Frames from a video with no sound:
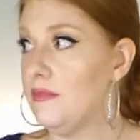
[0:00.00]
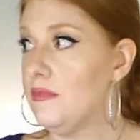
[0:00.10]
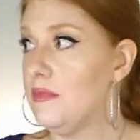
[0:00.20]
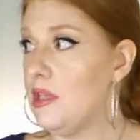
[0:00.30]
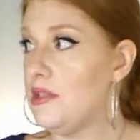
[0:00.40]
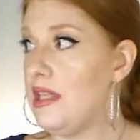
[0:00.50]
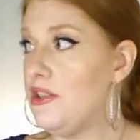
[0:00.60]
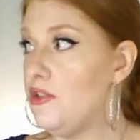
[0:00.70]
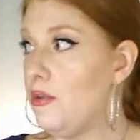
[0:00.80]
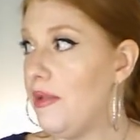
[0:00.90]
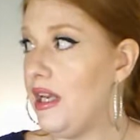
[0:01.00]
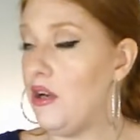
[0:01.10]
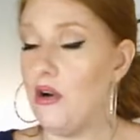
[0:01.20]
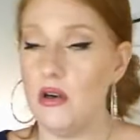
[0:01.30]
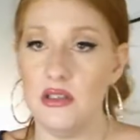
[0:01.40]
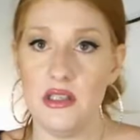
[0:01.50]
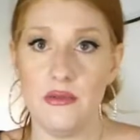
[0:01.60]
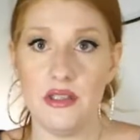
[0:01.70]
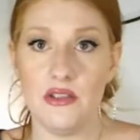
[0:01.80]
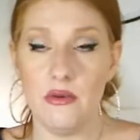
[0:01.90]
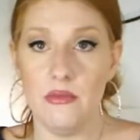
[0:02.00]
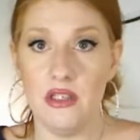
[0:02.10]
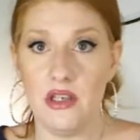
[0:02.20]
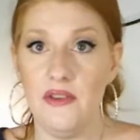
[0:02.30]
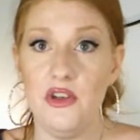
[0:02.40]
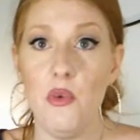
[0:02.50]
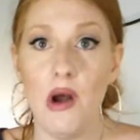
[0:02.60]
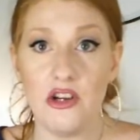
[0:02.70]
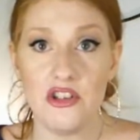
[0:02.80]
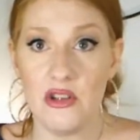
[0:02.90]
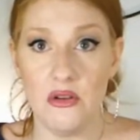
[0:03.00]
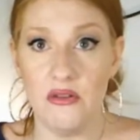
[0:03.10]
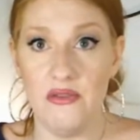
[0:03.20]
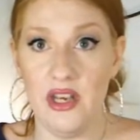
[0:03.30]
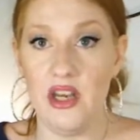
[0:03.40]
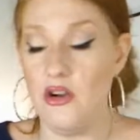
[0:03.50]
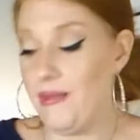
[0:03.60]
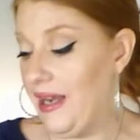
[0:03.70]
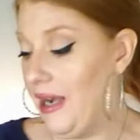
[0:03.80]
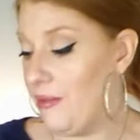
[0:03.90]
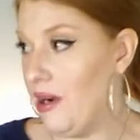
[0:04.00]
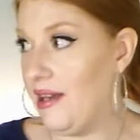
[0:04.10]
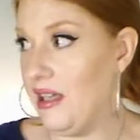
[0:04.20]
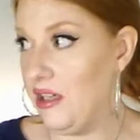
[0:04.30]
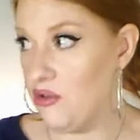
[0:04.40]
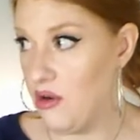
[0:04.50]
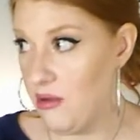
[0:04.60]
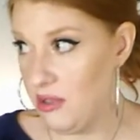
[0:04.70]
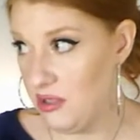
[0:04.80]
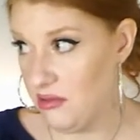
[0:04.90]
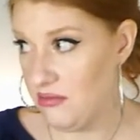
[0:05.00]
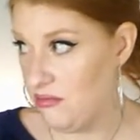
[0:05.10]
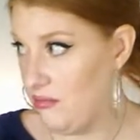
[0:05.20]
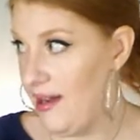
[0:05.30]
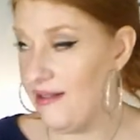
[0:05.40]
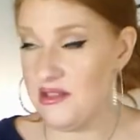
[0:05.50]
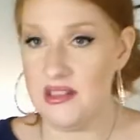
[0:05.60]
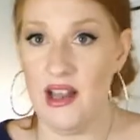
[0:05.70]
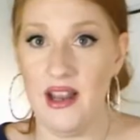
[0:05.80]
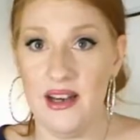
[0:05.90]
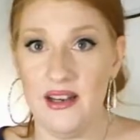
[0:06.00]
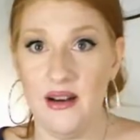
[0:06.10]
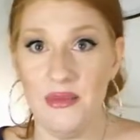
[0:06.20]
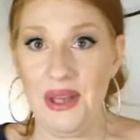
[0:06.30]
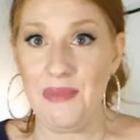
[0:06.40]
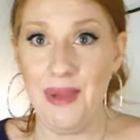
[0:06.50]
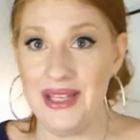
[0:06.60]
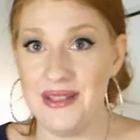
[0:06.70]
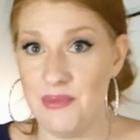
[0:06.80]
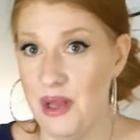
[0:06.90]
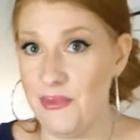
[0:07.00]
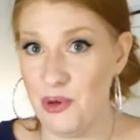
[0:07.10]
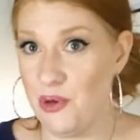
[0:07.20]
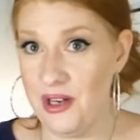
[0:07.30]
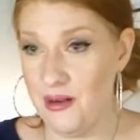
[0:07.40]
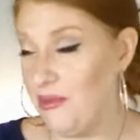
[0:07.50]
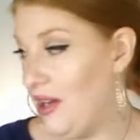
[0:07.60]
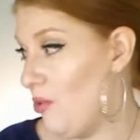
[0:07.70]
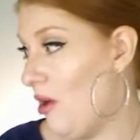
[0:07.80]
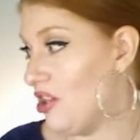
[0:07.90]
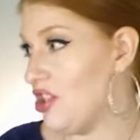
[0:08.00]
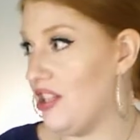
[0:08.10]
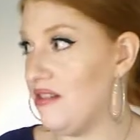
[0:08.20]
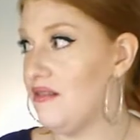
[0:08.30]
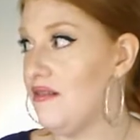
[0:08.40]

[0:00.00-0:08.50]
There's like so many cars. There was so much. If you watch the whole video, my neighbor had like drama outside. I'm like made some popcorn and I'm like watching.